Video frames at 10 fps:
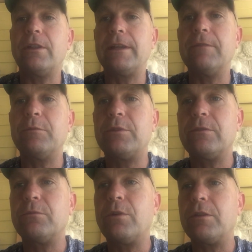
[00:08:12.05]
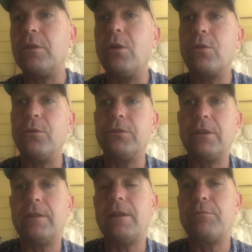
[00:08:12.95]
I'll give them to one of the locals.
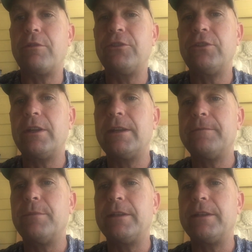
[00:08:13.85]
They appreciate it.